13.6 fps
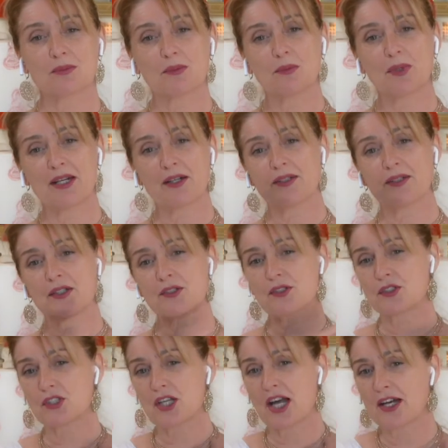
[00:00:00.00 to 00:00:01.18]
where there's
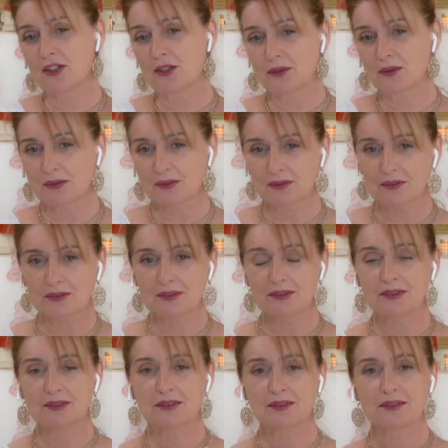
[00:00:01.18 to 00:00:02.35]
shadow,
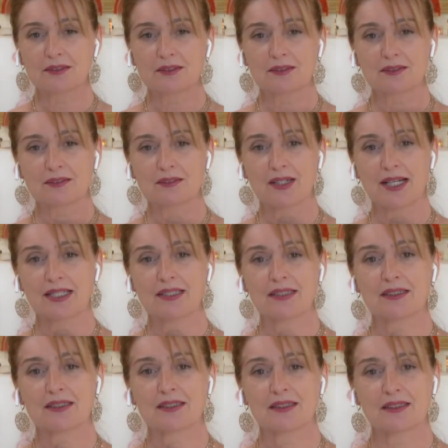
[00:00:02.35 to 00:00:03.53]
right?
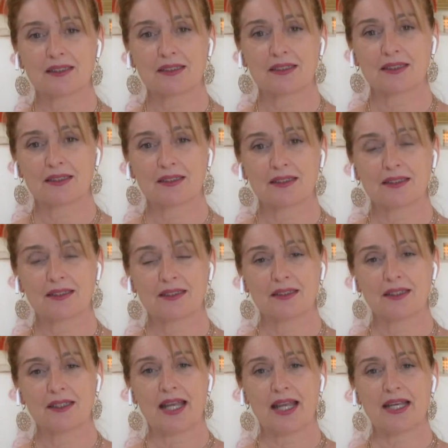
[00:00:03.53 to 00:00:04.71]

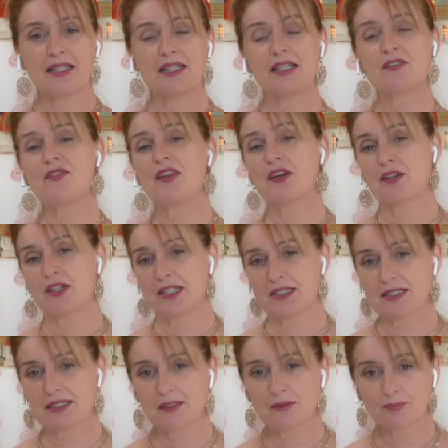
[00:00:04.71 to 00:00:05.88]
And if there
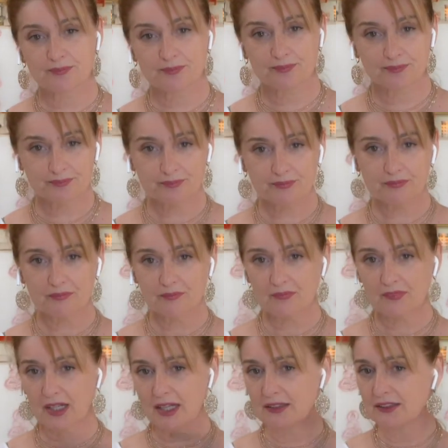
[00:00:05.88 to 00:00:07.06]
is
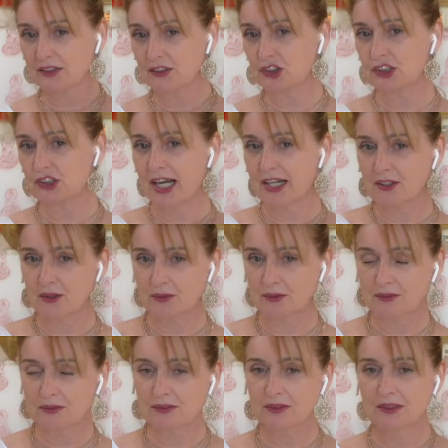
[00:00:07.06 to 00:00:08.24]
a little shadow,
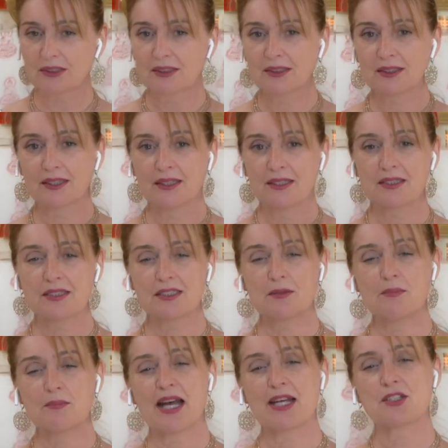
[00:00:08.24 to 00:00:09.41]
just
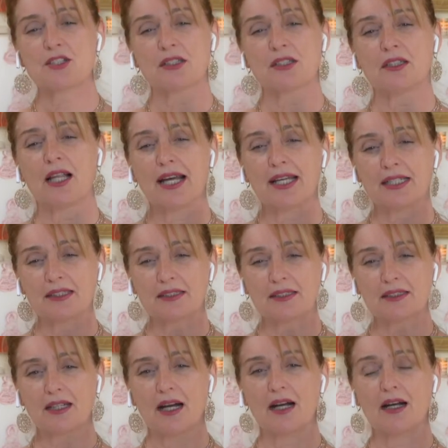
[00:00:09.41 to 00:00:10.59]
imagine the light
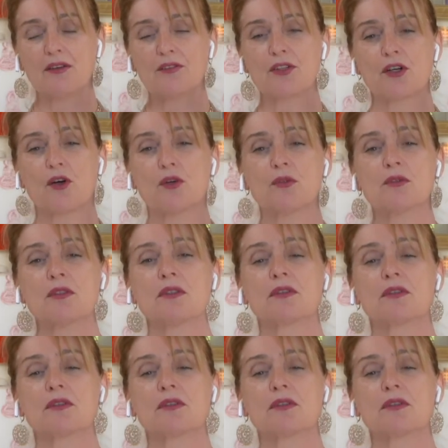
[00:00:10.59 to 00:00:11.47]
of your own